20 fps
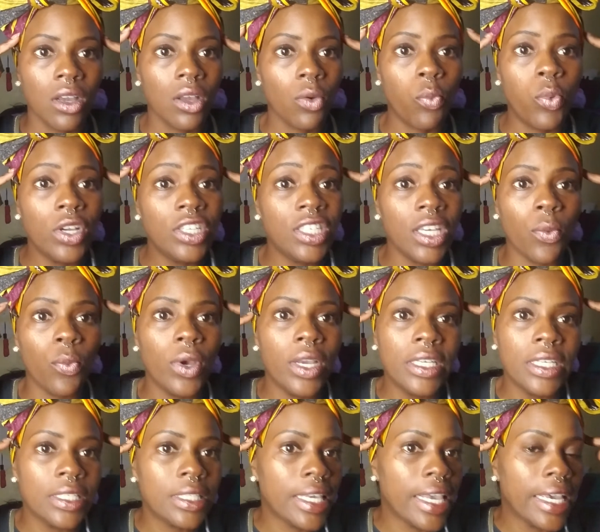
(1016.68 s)
We
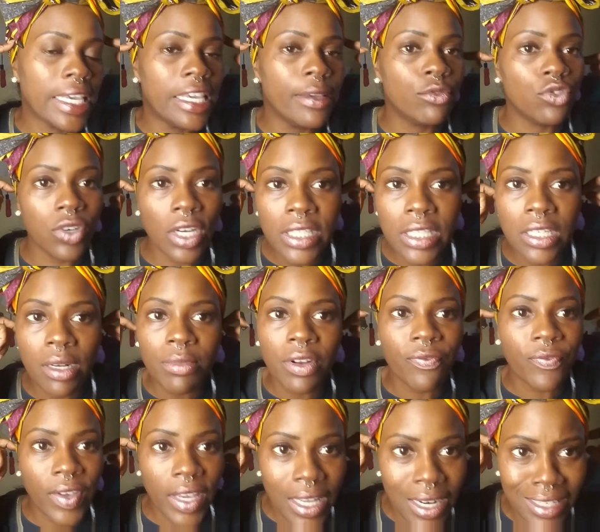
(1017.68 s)
just can't keep trusting them to
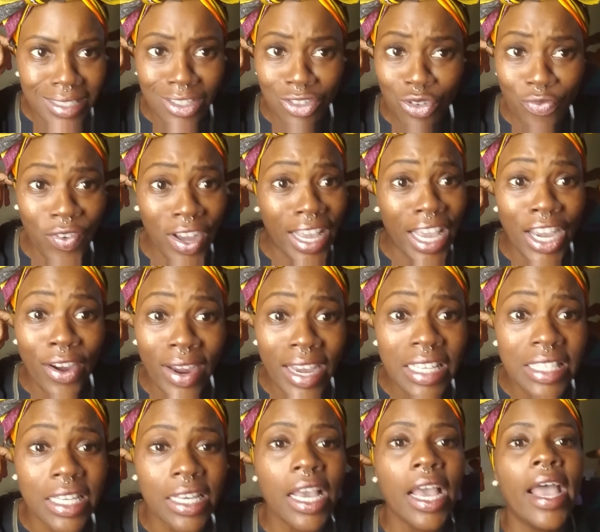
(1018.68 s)
feed us. Are you fucking
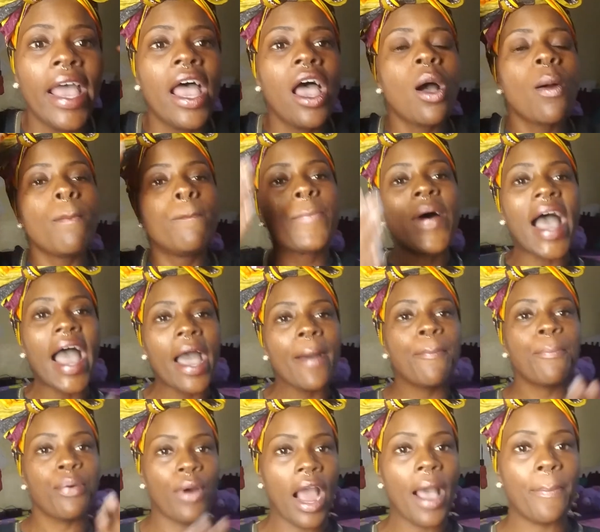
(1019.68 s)
crazy? Buy
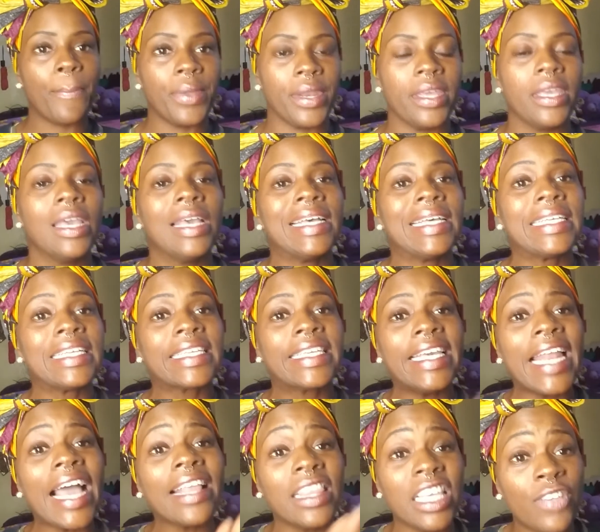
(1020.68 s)
property.
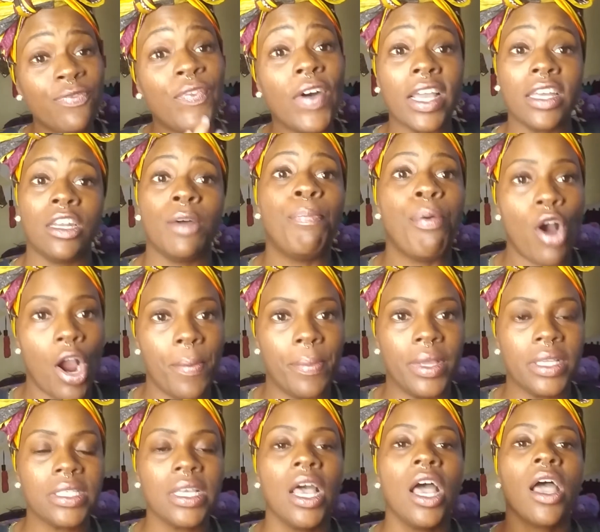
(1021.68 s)
Get out these fucking
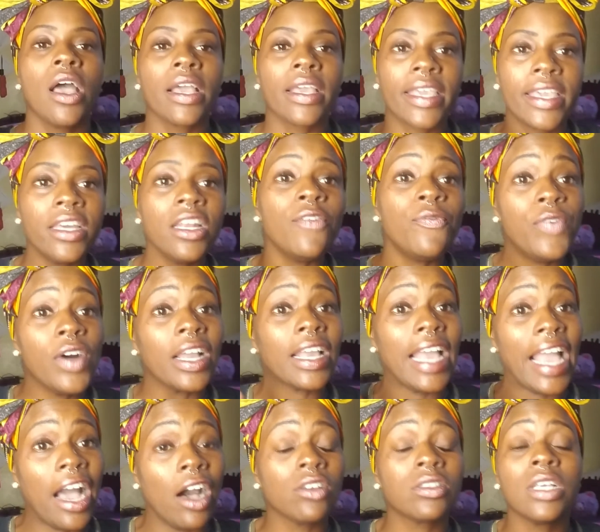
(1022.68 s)
apartments. Get a
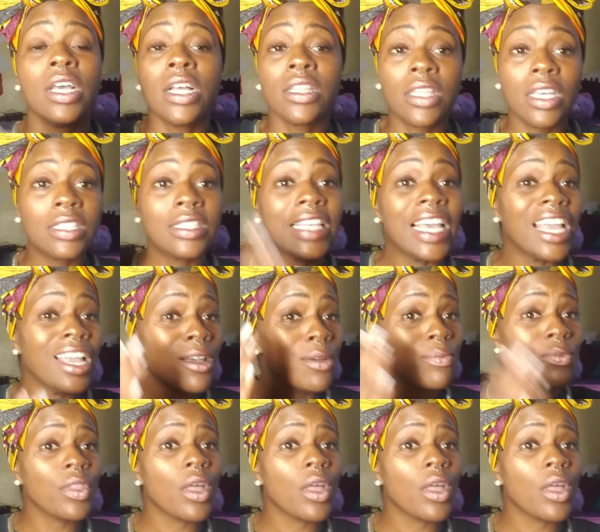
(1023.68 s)
fucking house. The same